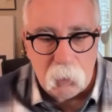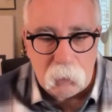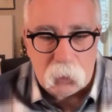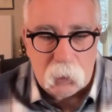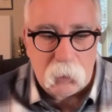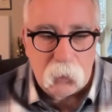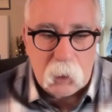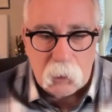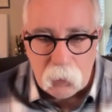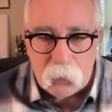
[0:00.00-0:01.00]
let's let's
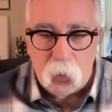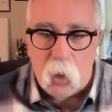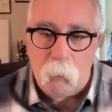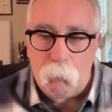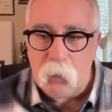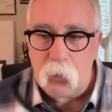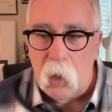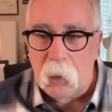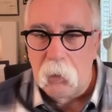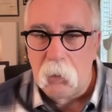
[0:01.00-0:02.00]
kick this off by
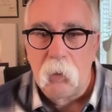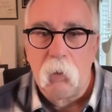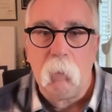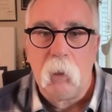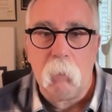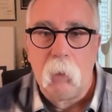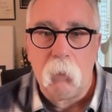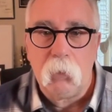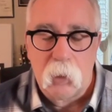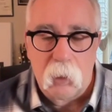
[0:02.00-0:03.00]
talking a little bit
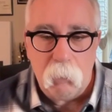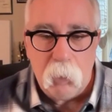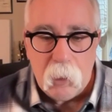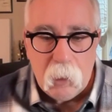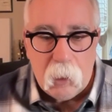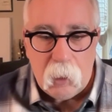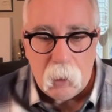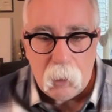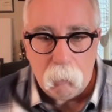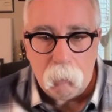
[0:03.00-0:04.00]
about uh,
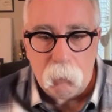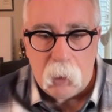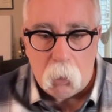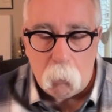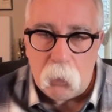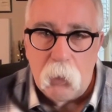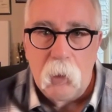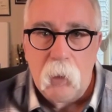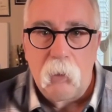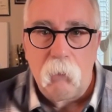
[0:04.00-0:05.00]
um,
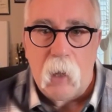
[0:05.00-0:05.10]
Alberta and